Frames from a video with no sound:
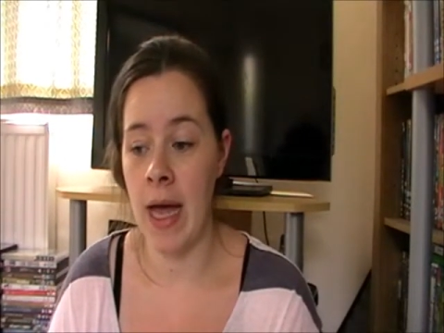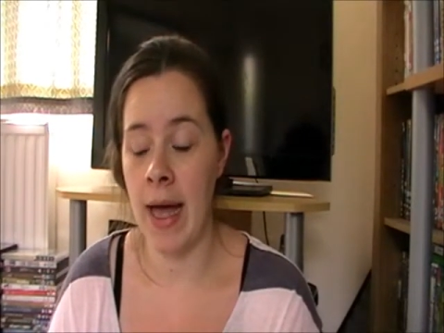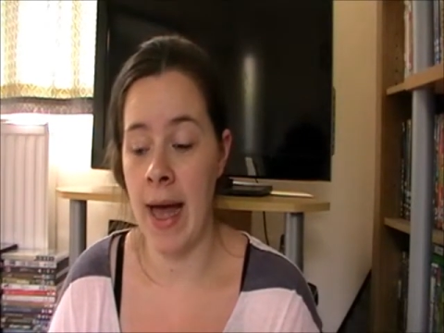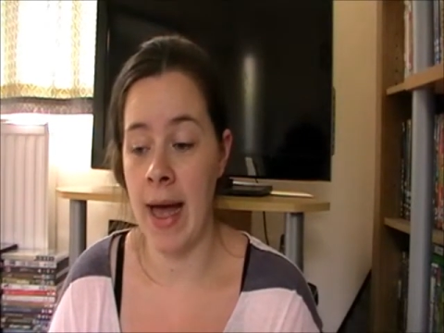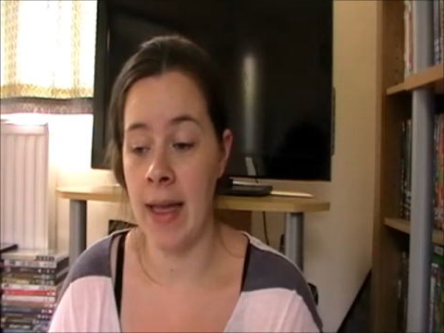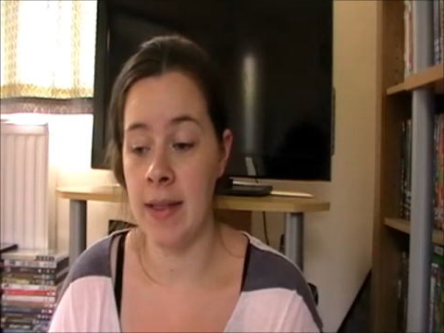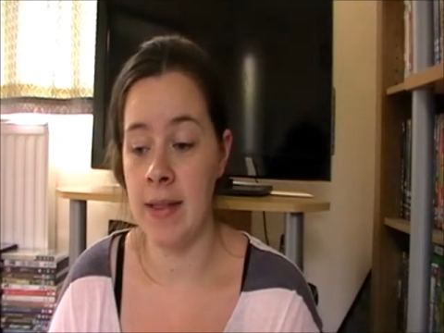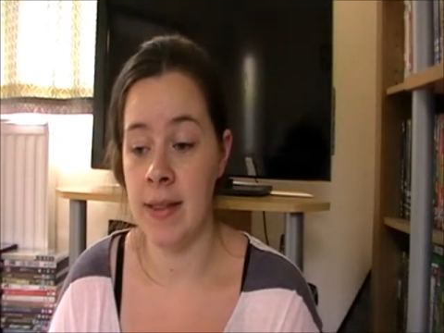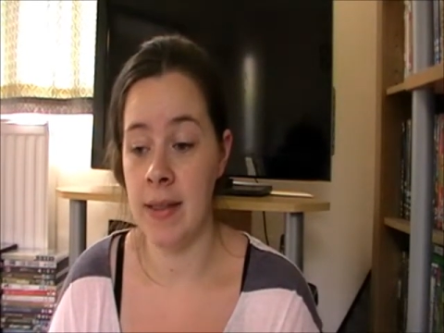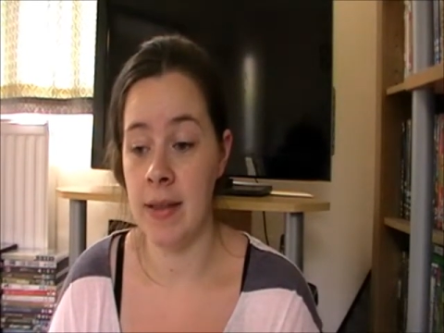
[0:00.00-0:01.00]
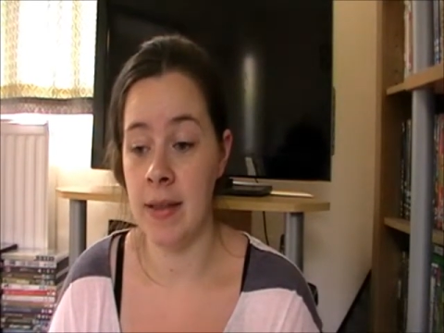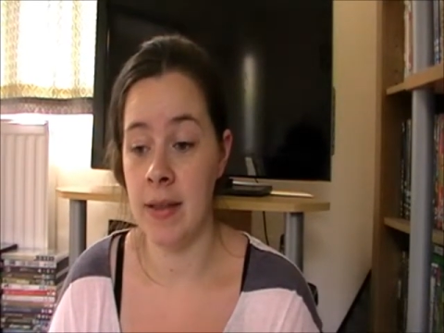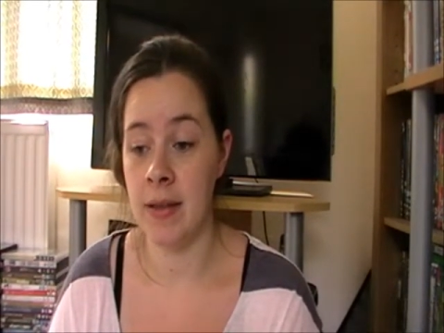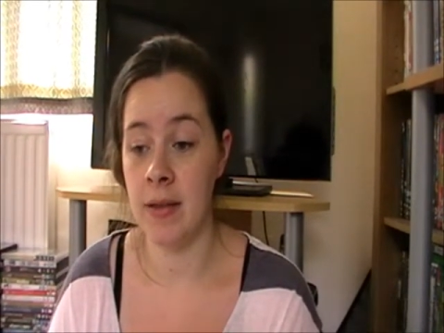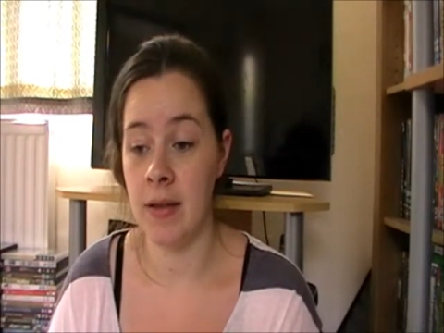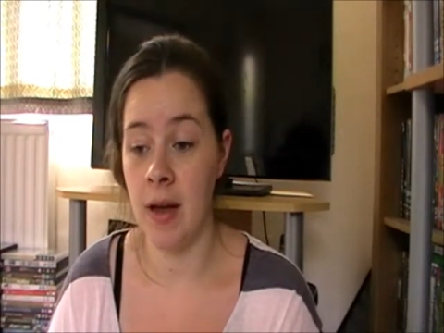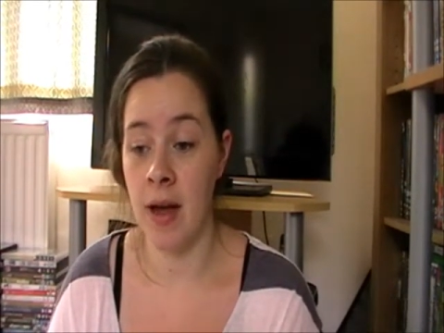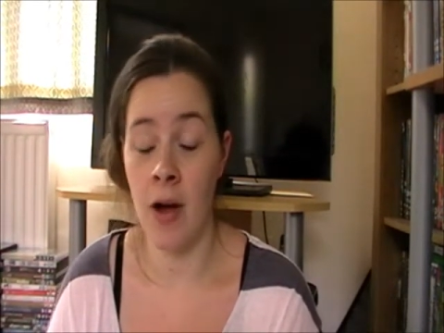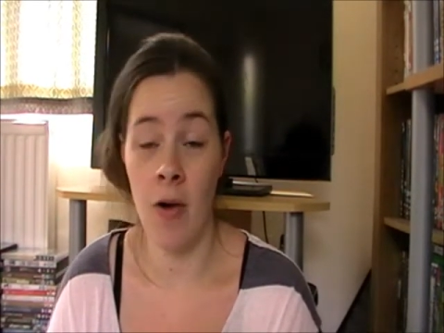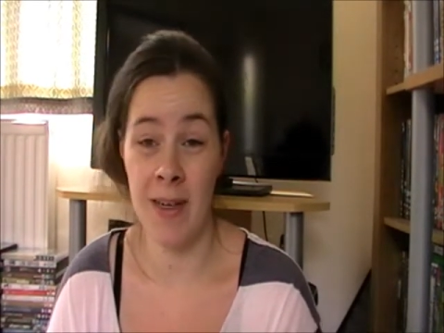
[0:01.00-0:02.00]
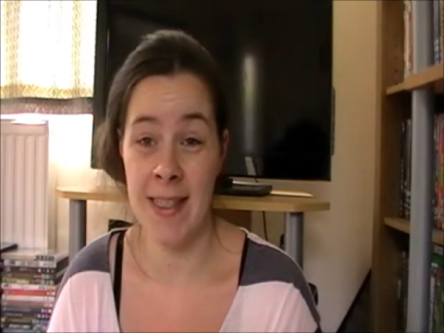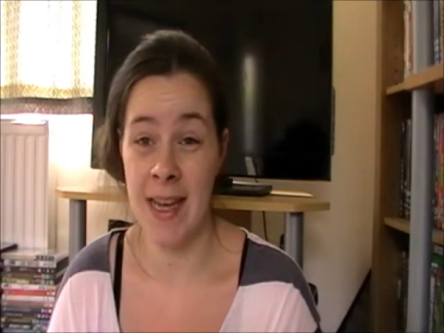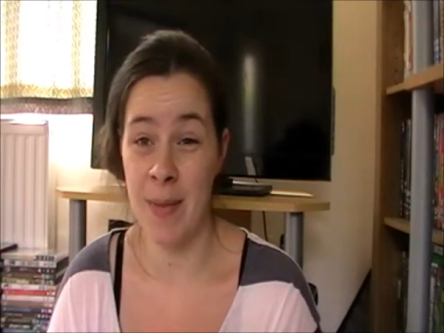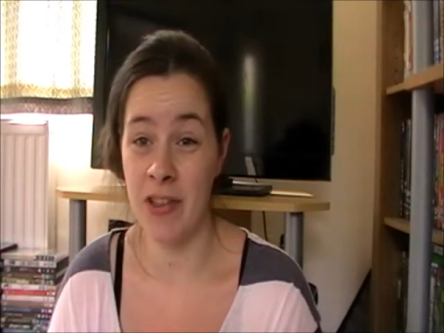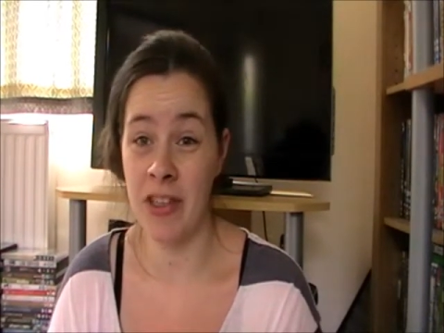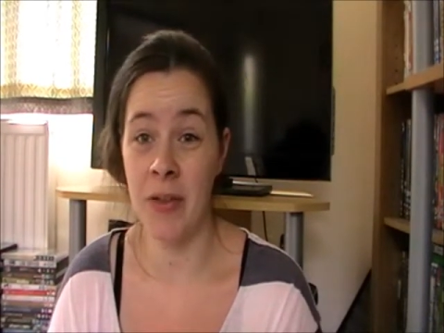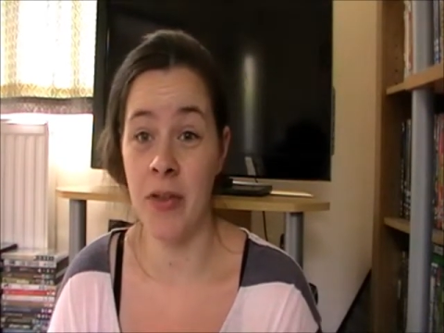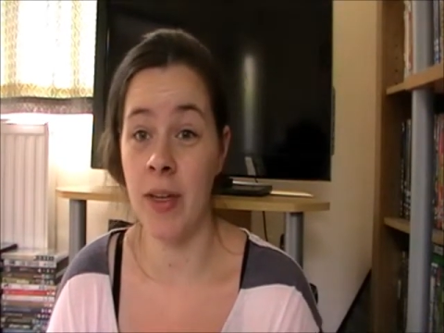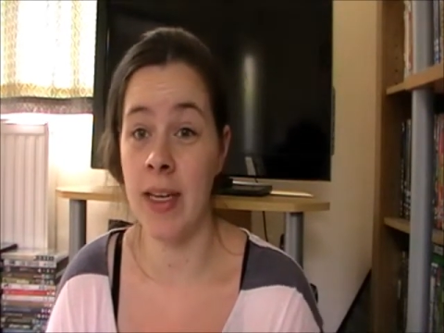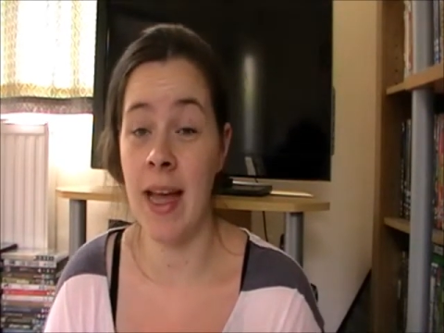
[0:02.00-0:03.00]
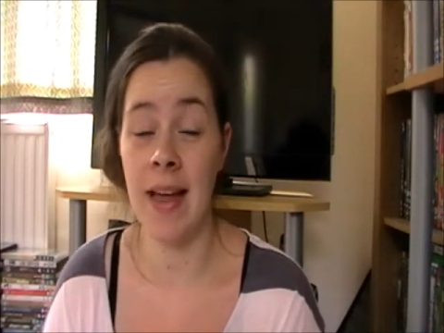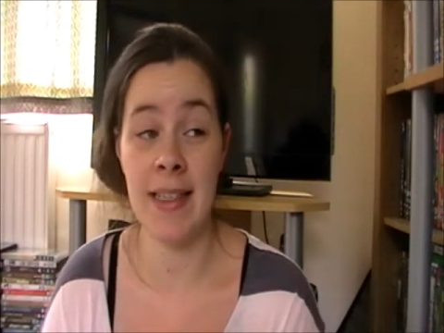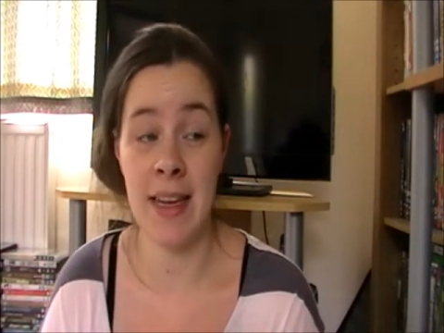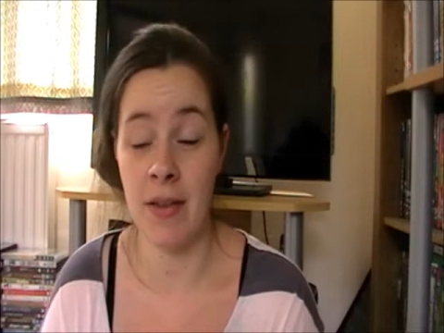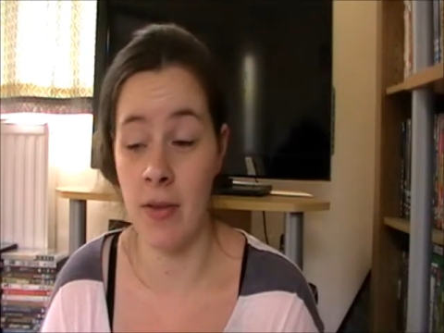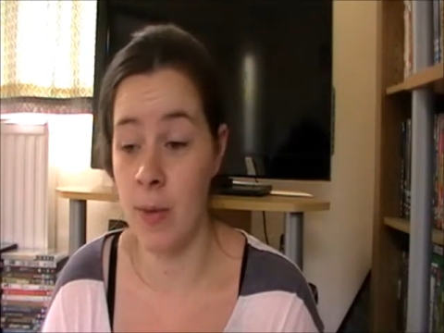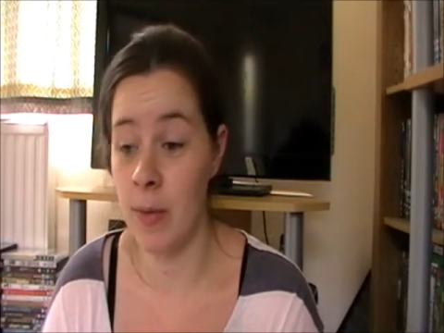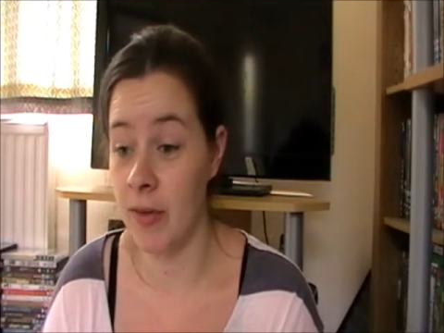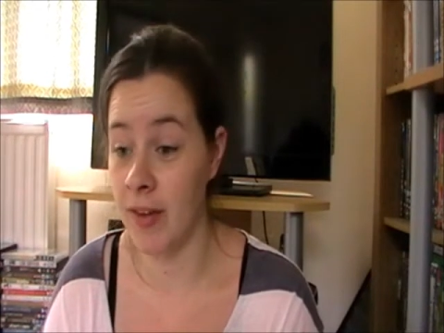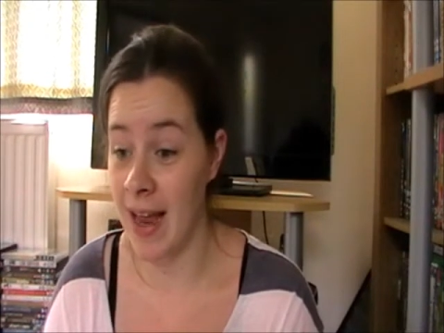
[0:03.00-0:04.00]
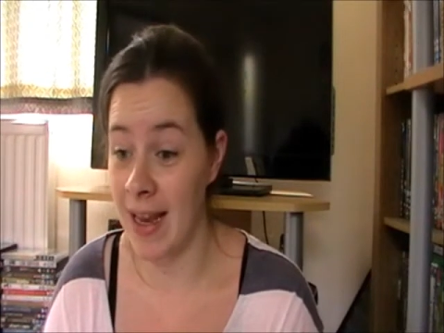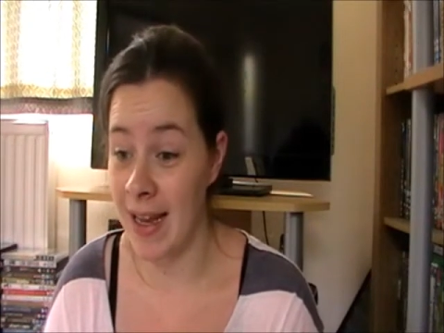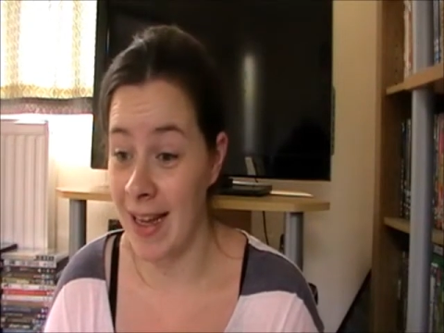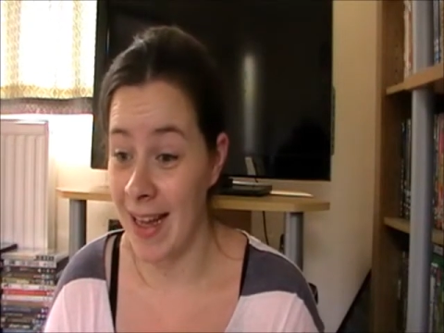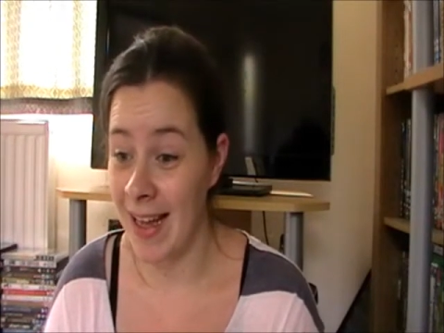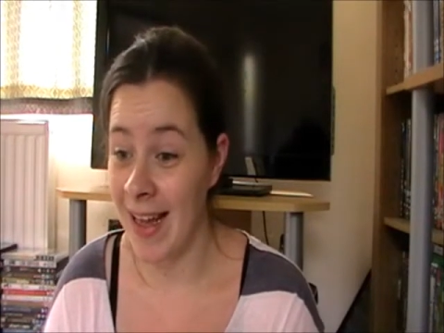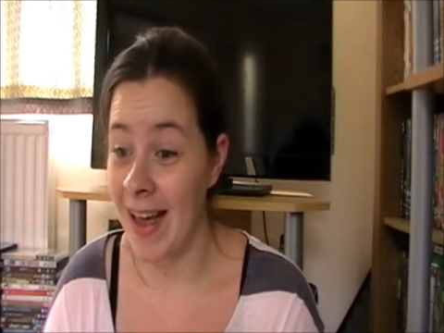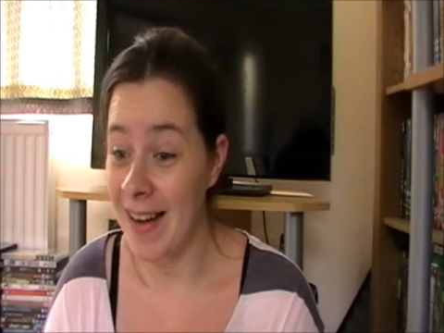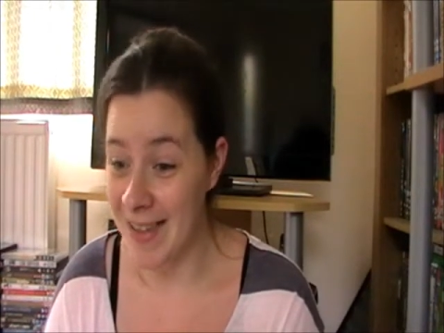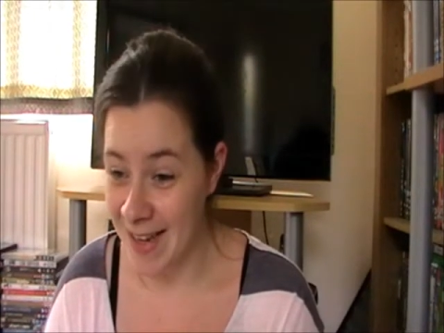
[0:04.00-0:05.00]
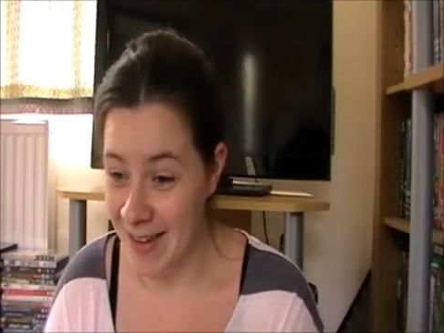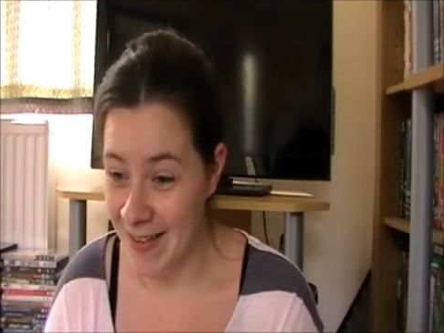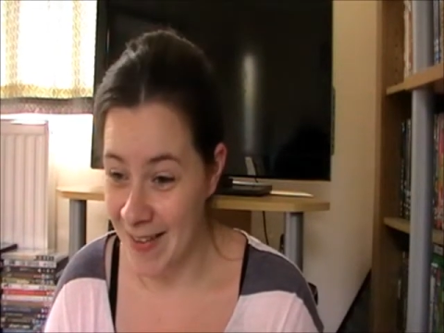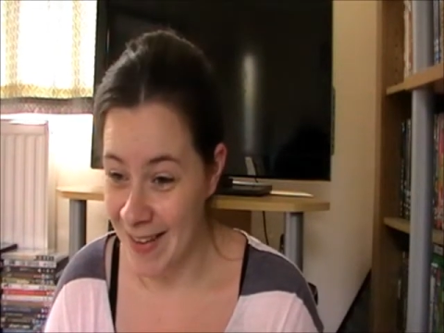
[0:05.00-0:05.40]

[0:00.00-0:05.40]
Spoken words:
I can't really say much else really. Yeah, he's having 3 meals a day, aren't you?